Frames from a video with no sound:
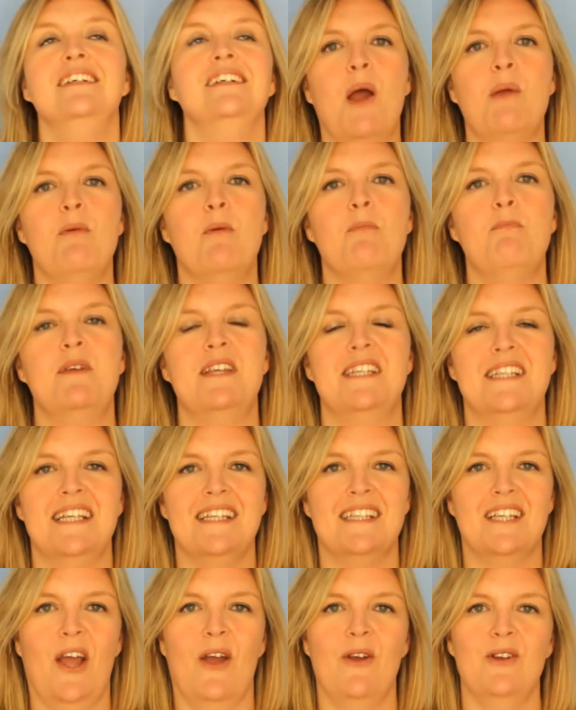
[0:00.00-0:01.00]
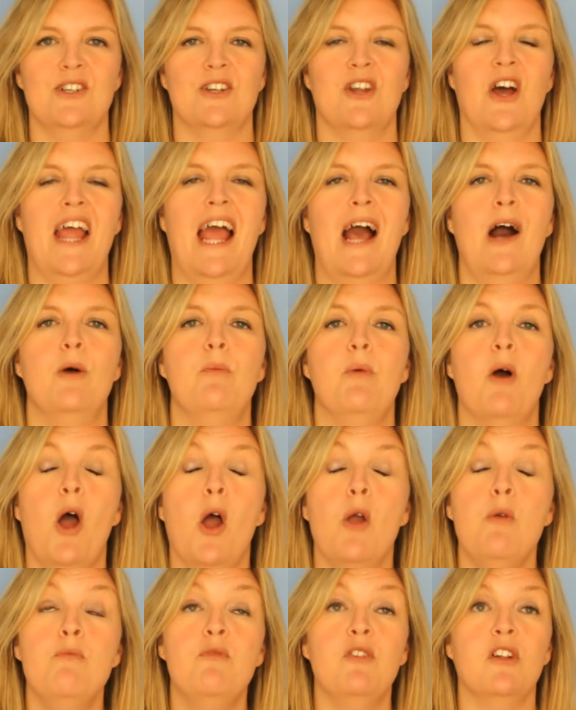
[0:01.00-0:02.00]
I'm a business coach and I help
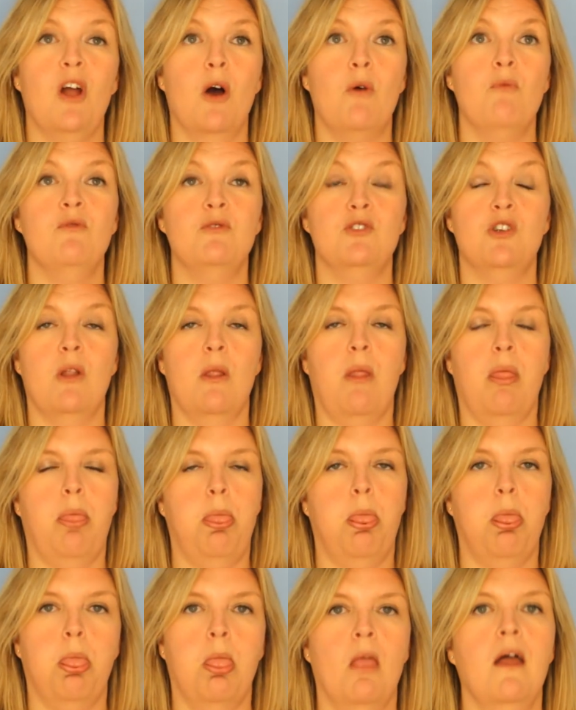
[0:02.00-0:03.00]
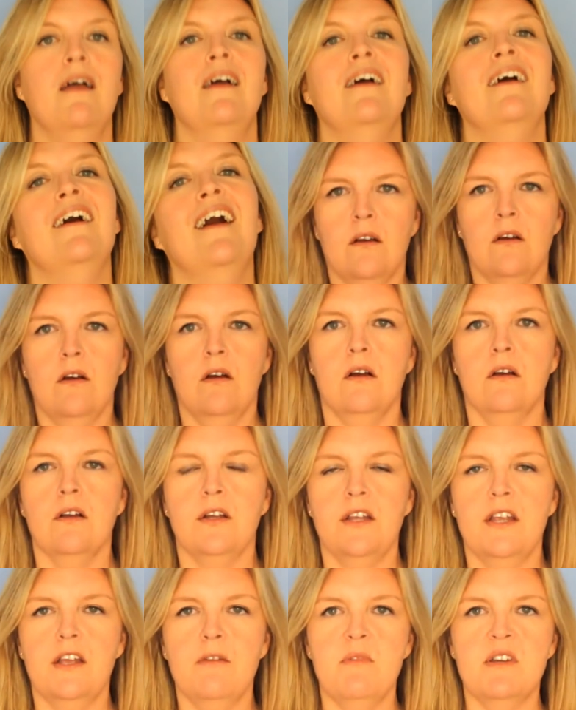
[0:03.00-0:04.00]
hopeful entrepreneurs. Oh,
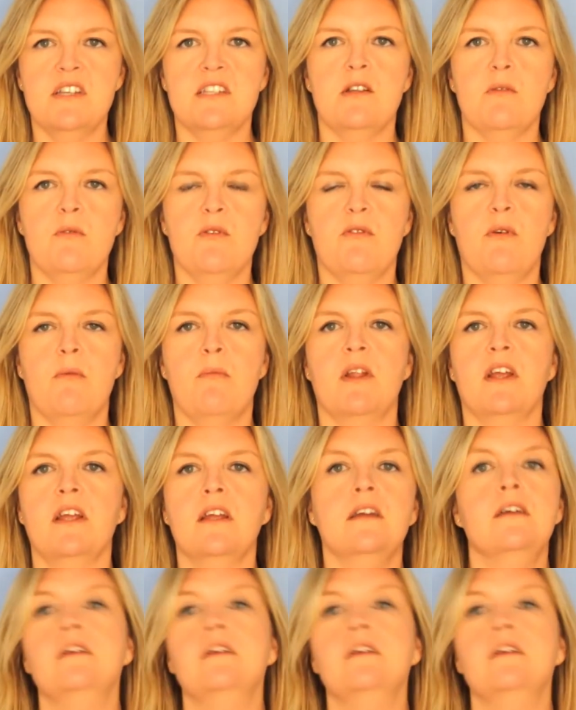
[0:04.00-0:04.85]
yeah, my stomach rumbling.